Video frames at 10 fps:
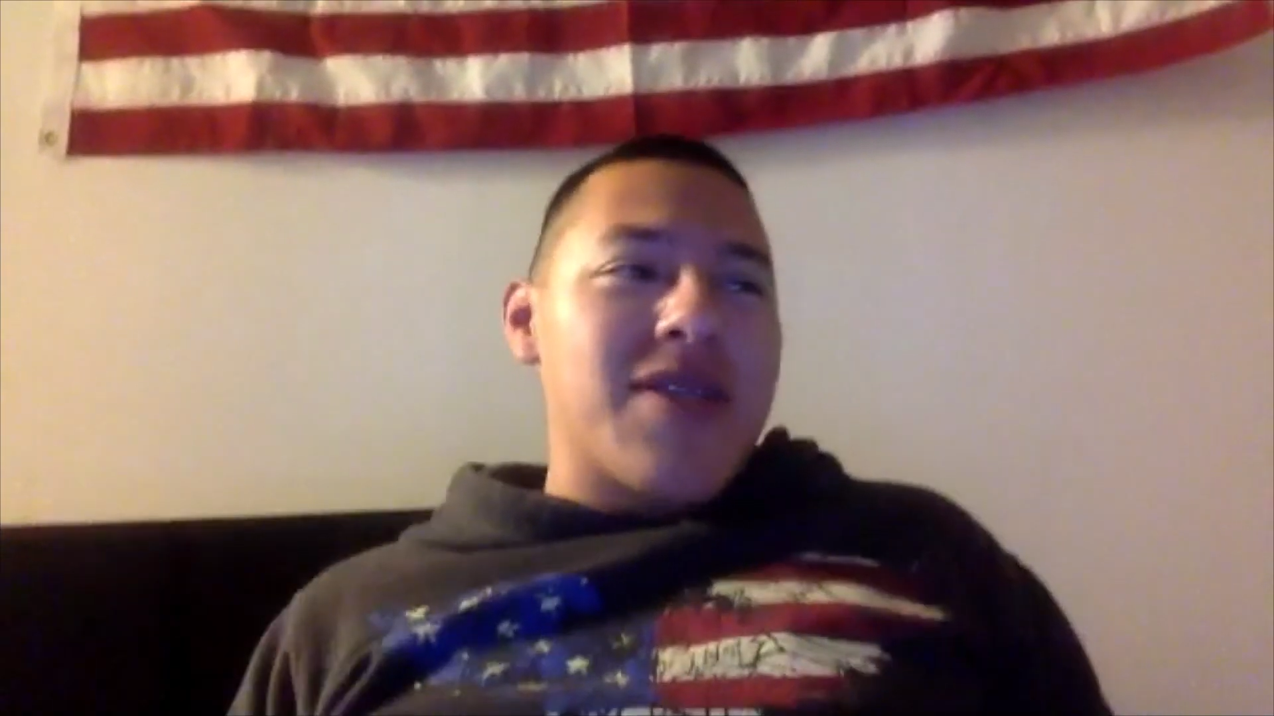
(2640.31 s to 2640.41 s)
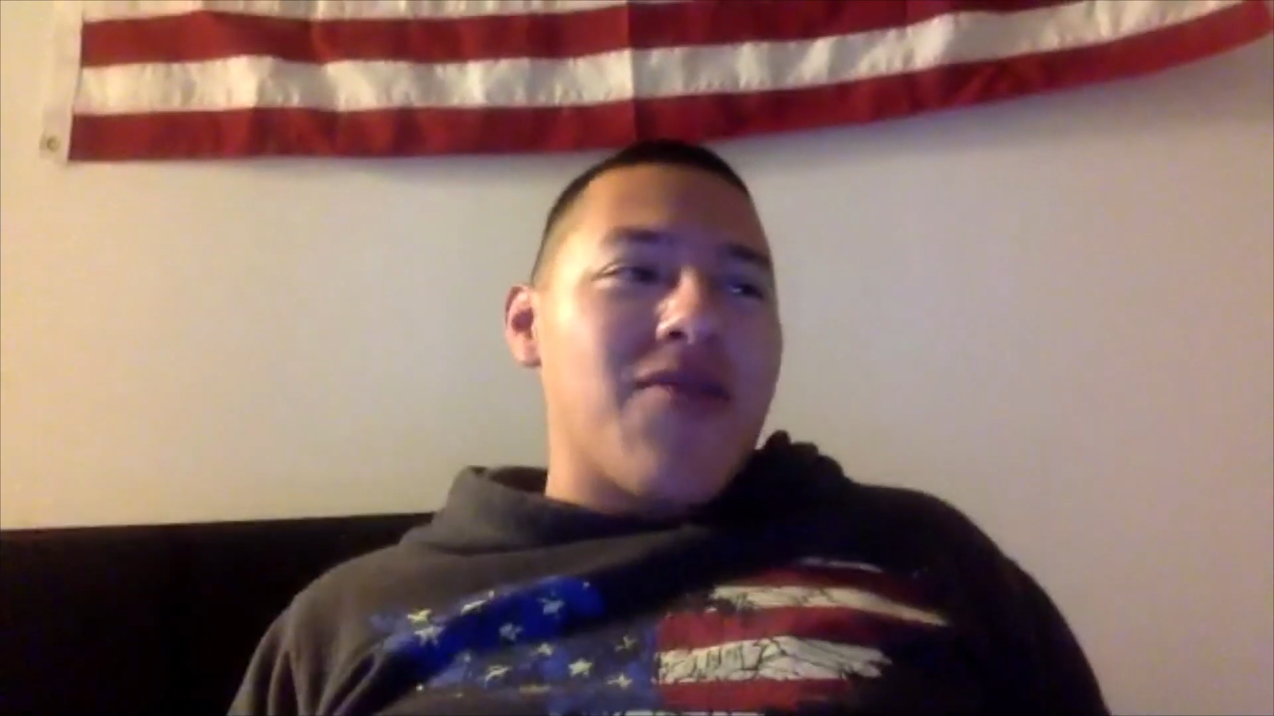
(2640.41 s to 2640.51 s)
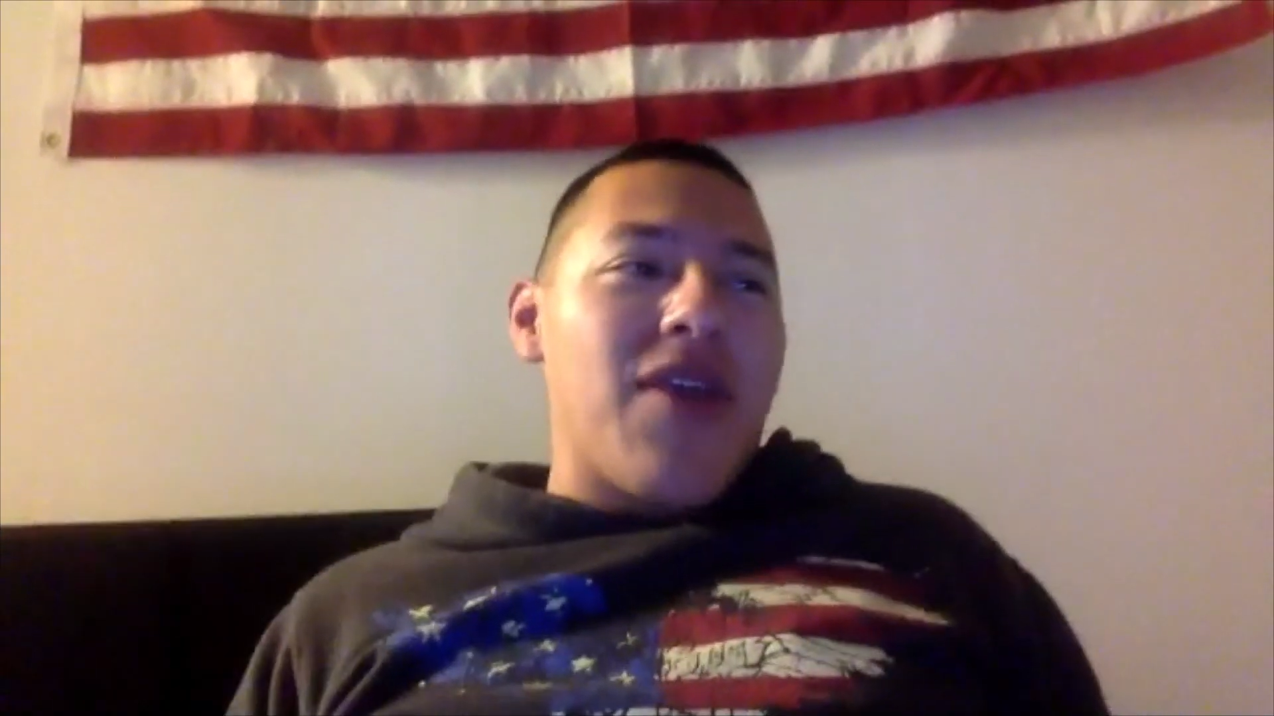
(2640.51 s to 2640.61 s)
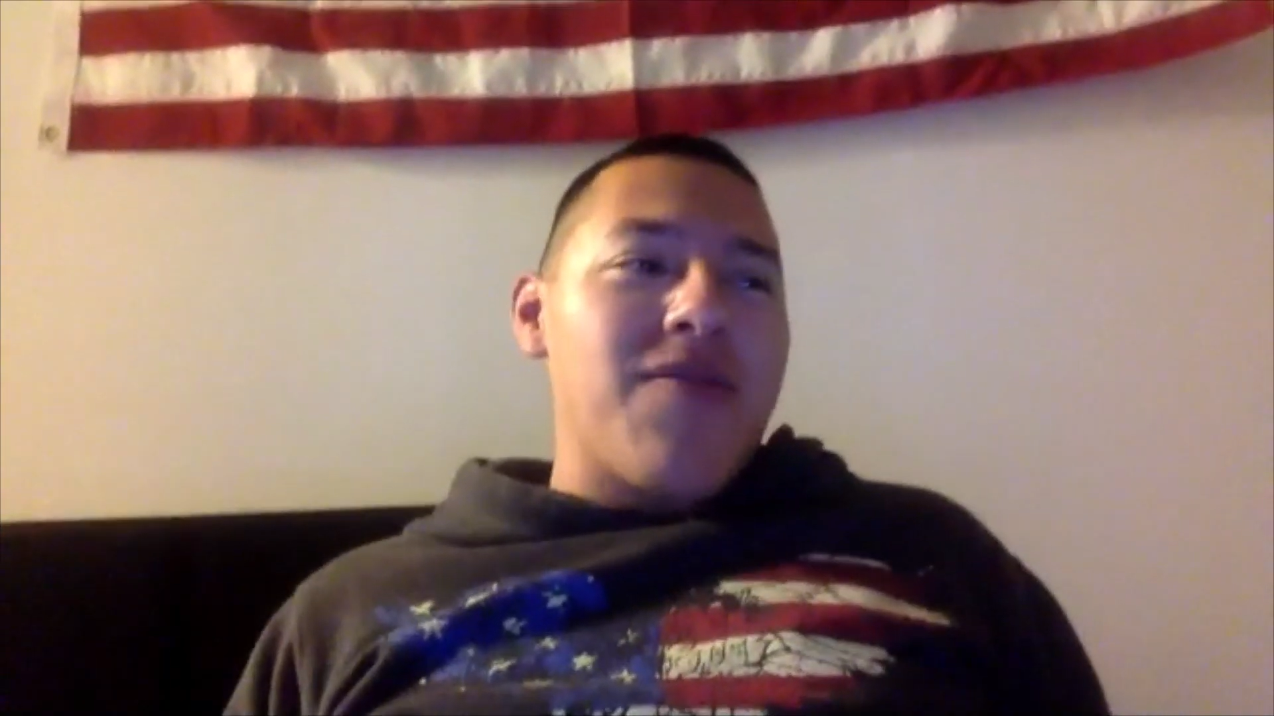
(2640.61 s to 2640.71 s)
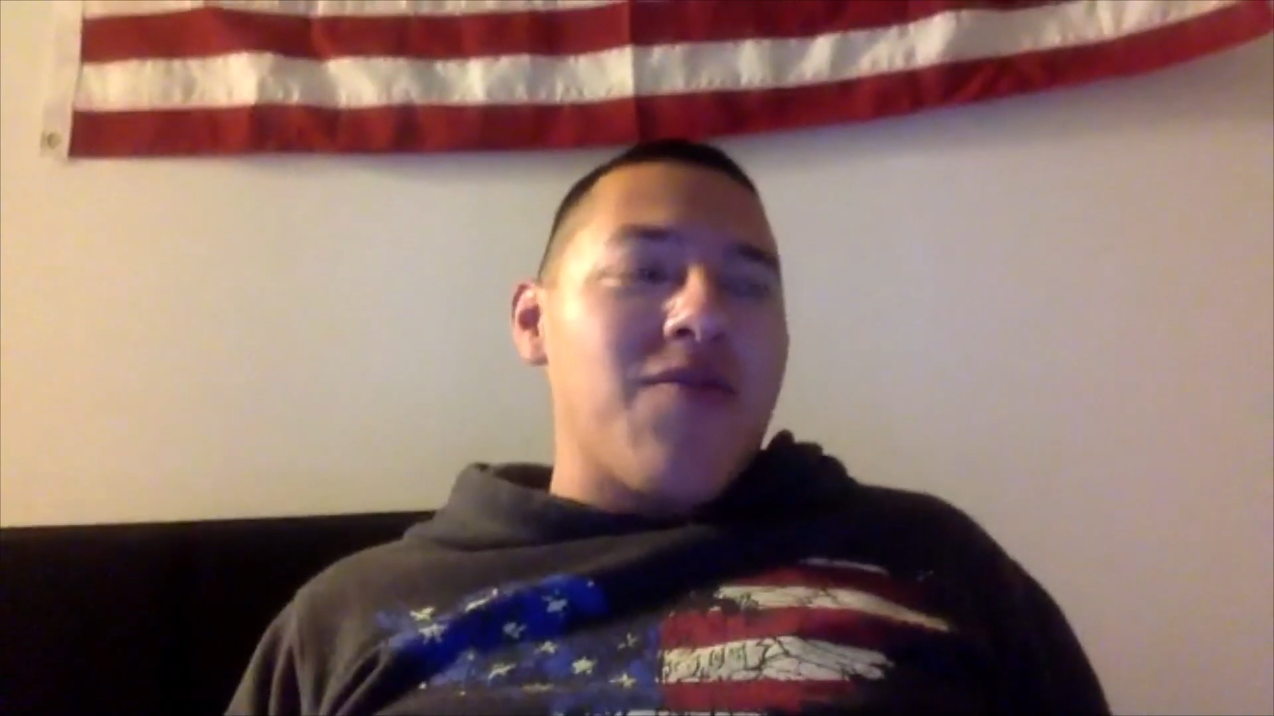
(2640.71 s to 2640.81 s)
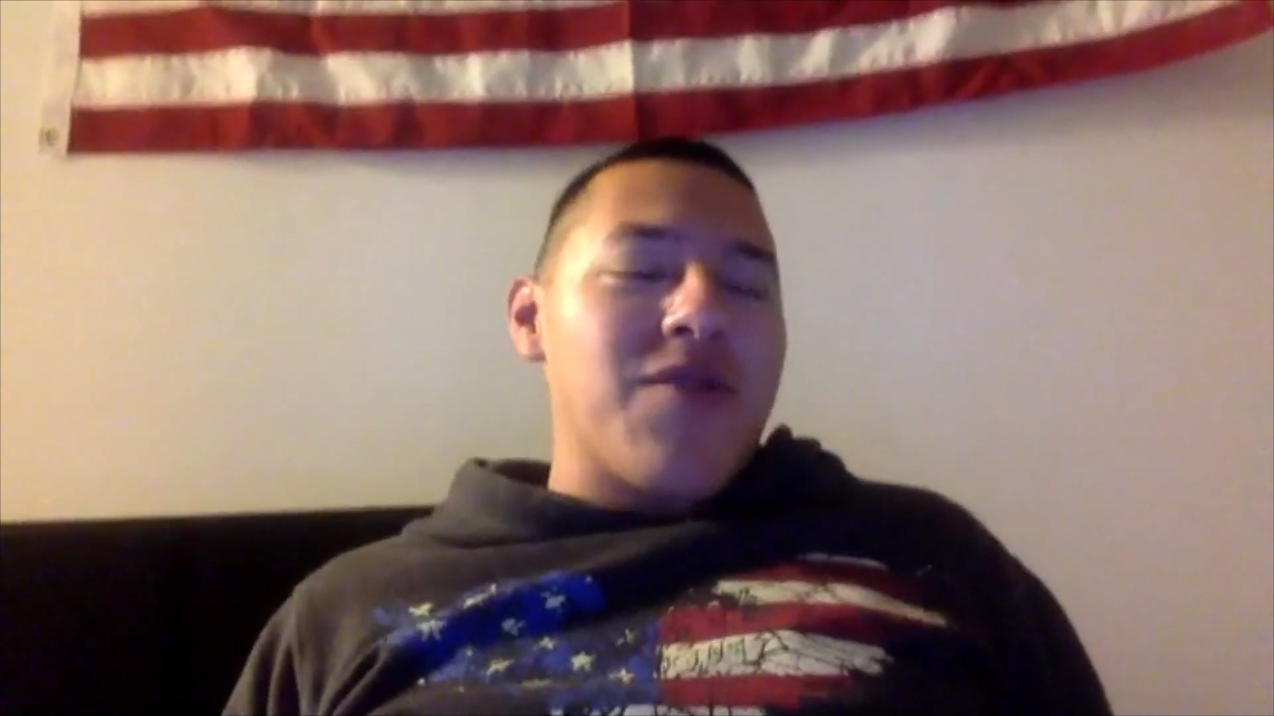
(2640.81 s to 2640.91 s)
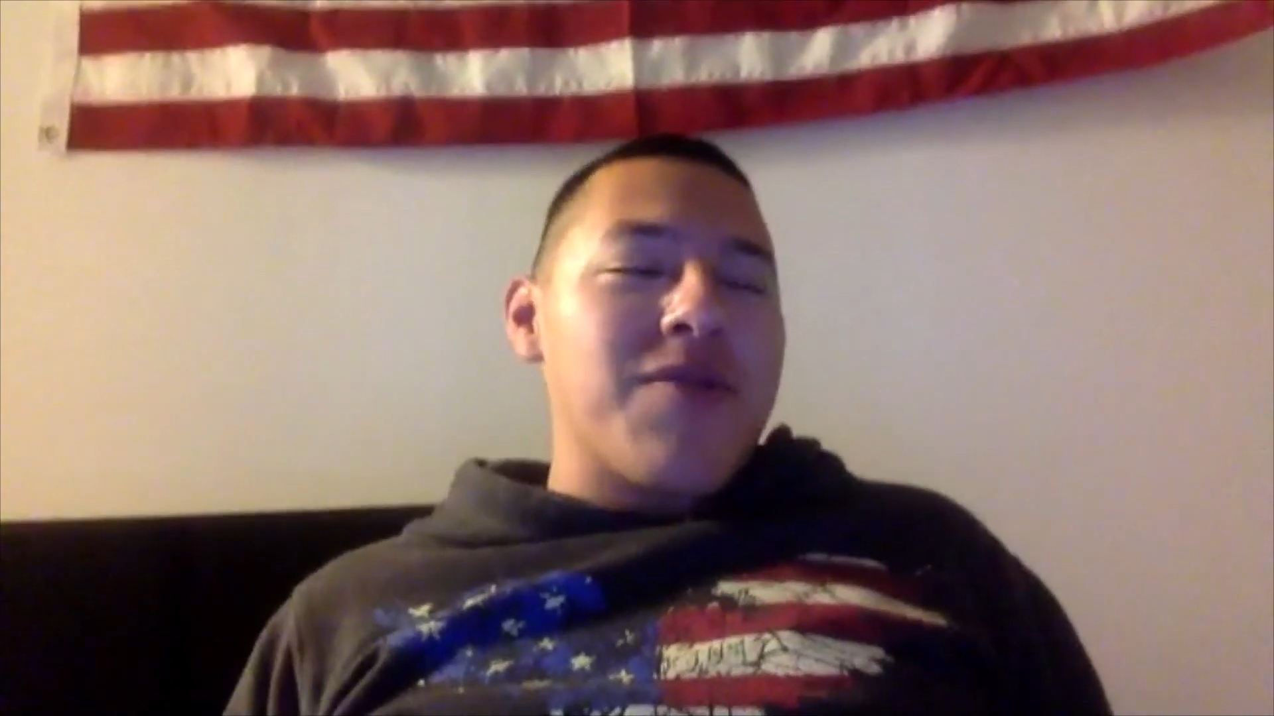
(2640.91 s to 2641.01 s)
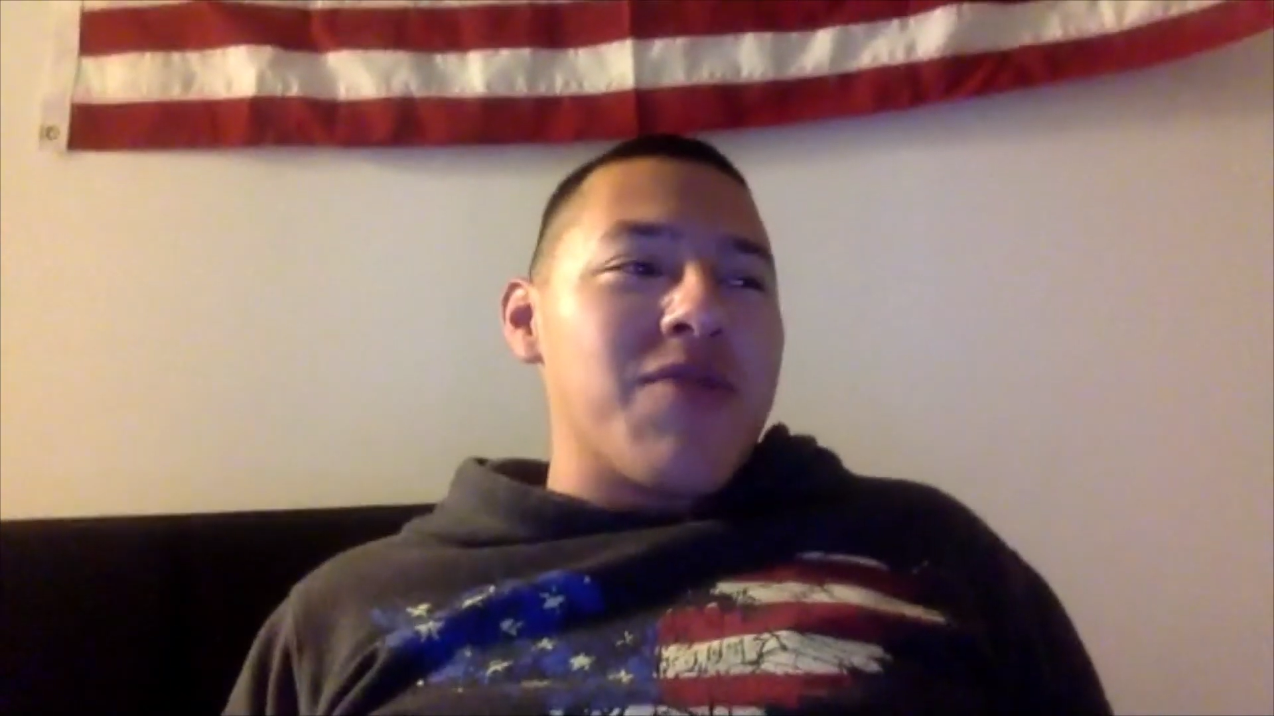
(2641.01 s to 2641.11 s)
grain with